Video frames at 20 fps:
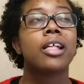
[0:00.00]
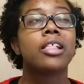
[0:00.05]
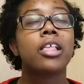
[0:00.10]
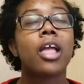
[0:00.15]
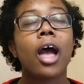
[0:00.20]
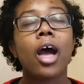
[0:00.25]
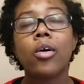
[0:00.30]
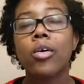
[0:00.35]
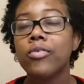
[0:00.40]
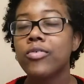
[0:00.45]

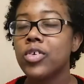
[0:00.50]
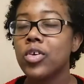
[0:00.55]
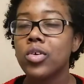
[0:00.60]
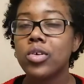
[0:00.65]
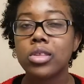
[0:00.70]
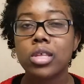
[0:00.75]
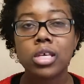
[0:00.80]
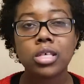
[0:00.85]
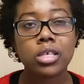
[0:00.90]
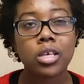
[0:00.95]
Now a few of
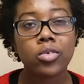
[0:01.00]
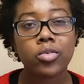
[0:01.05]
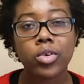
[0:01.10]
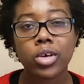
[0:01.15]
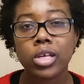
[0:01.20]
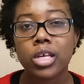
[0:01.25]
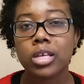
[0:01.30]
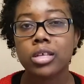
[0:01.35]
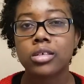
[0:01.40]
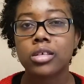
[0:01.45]
these
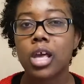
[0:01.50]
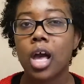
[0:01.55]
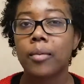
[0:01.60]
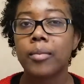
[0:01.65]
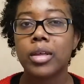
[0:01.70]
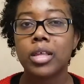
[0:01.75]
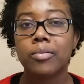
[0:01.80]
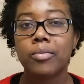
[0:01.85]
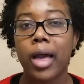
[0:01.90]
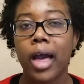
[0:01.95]
ingredients come
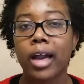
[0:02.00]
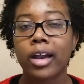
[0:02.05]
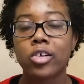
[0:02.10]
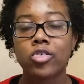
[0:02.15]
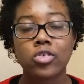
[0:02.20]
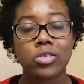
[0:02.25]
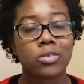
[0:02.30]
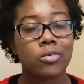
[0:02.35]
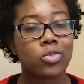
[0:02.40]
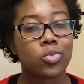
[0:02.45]
in
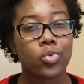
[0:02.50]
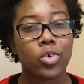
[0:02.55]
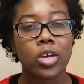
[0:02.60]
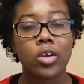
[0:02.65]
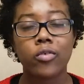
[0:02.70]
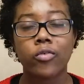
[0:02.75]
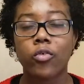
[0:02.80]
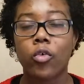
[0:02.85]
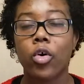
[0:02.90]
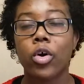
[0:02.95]
packages of 3 or
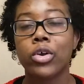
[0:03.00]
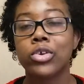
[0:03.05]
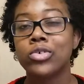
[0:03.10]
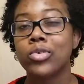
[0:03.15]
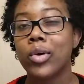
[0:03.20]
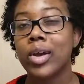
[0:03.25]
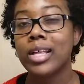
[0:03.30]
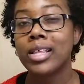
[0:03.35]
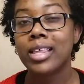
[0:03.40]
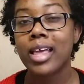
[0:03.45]
4, so
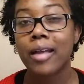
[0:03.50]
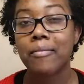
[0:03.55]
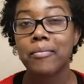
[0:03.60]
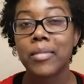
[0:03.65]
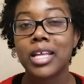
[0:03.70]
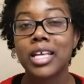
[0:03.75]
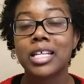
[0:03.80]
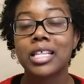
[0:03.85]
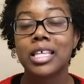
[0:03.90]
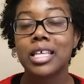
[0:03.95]
I
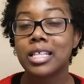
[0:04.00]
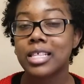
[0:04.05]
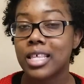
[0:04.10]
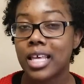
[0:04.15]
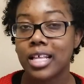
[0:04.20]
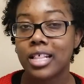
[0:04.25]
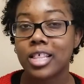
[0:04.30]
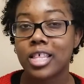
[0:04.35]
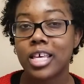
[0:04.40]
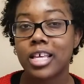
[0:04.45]
admittedly
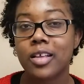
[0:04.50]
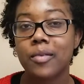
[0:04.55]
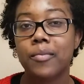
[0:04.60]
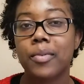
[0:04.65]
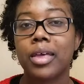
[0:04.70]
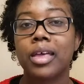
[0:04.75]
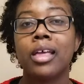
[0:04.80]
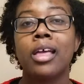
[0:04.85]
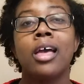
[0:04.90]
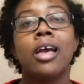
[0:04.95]
did cheat a
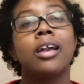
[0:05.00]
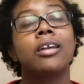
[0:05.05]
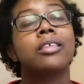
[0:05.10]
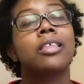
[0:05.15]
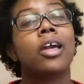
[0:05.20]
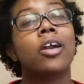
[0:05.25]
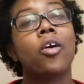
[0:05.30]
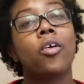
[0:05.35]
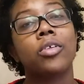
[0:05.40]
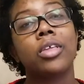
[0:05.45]
bit
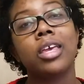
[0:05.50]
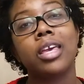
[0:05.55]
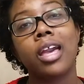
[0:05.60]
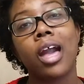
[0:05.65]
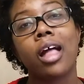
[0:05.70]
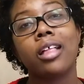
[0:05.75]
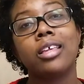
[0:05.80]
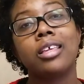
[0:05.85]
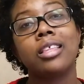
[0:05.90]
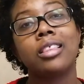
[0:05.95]
because I only
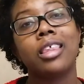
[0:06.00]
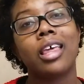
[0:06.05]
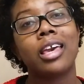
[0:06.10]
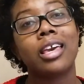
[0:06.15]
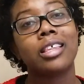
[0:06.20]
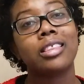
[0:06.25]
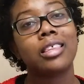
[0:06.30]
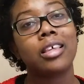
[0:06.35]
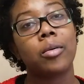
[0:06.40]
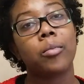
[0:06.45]
counted
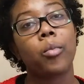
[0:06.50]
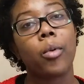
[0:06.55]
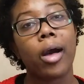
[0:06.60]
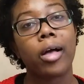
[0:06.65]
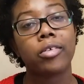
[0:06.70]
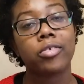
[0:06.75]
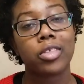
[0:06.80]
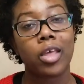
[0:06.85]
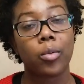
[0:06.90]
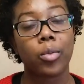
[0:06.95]
like the
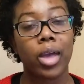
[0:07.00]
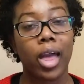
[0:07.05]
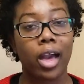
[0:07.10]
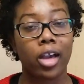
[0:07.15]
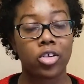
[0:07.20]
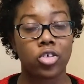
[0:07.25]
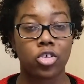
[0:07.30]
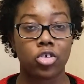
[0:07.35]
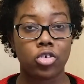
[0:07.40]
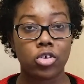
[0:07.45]
amount that we
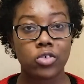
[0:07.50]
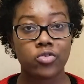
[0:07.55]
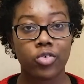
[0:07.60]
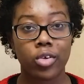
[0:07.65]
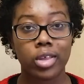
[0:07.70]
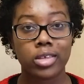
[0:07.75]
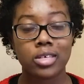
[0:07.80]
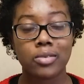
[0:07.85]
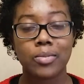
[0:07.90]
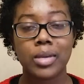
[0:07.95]
actually use for
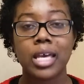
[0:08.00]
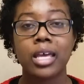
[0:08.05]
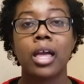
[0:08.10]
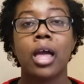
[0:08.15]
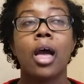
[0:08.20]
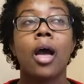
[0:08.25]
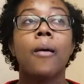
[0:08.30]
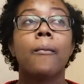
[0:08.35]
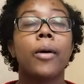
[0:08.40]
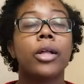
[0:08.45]
recipe,
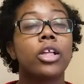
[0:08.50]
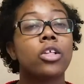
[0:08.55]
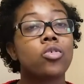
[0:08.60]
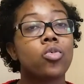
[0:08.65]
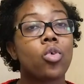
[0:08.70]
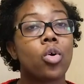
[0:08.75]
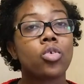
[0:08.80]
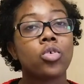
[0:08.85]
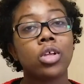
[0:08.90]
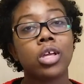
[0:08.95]
but in
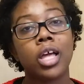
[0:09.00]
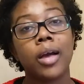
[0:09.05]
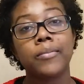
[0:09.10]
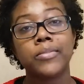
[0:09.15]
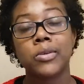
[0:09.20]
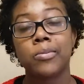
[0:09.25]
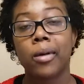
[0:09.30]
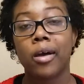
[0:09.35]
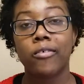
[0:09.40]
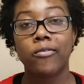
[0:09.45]
total it comes
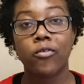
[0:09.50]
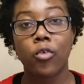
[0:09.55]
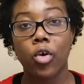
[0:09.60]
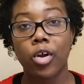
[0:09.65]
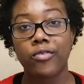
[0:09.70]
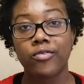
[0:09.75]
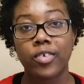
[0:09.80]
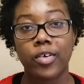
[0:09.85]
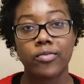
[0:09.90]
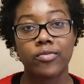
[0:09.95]
to about
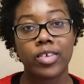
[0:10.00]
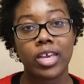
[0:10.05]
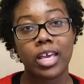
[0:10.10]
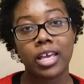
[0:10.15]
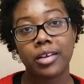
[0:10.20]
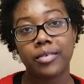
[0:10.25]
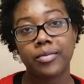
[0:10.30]
$4.50.